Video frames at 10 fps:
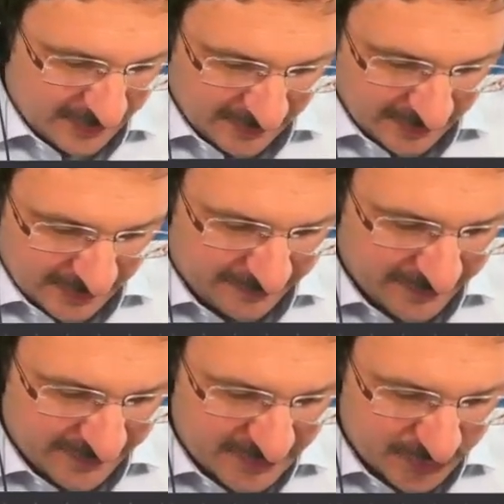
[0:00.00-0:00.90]
And for
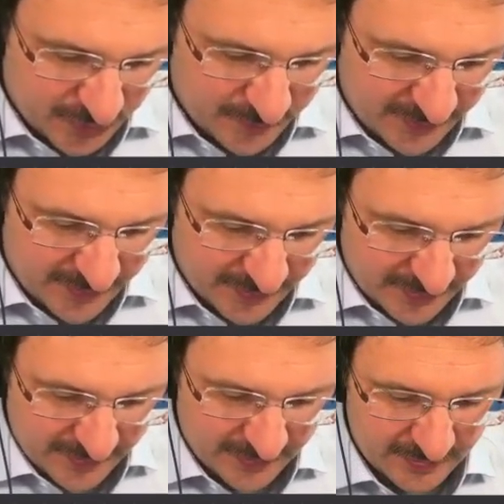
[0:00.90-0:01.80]
this term
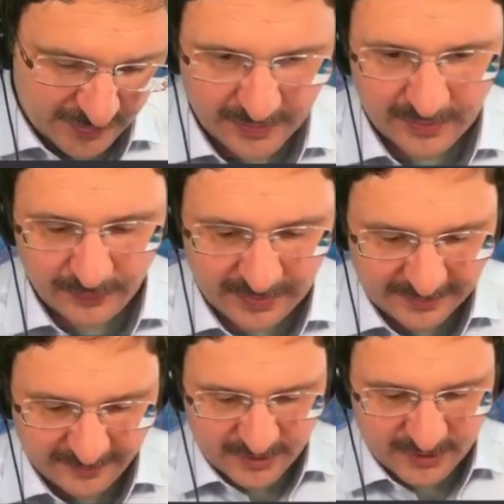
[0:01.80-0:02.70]
here, we
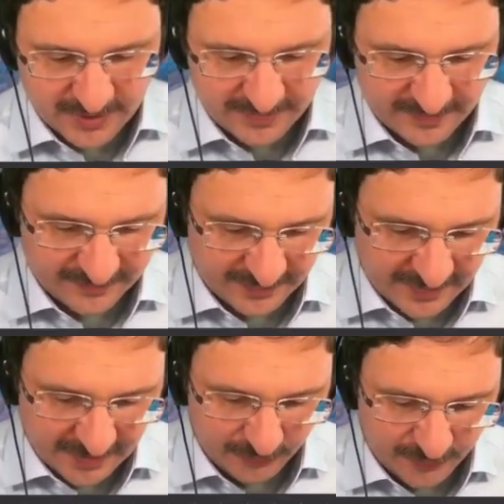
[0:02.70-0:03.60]
differentiate this
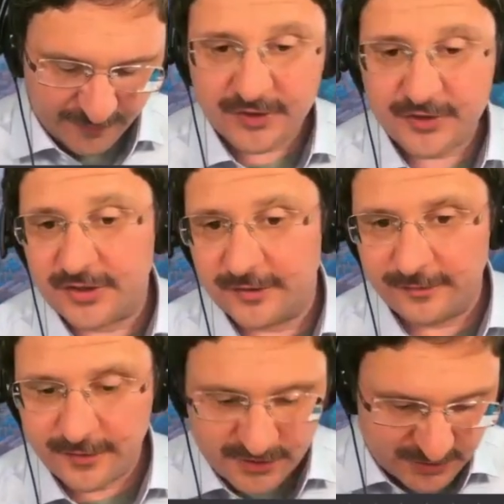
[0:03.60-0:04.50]
outer function here
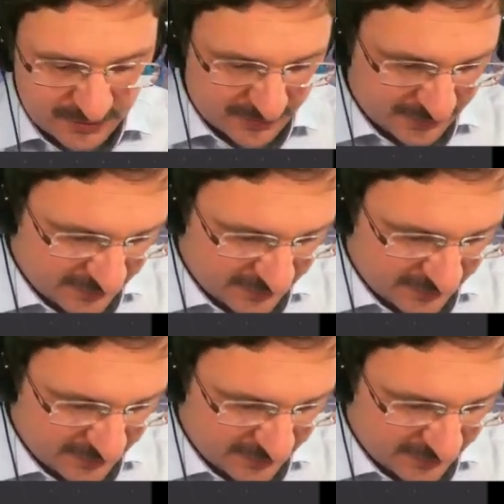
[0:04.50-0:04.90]
first.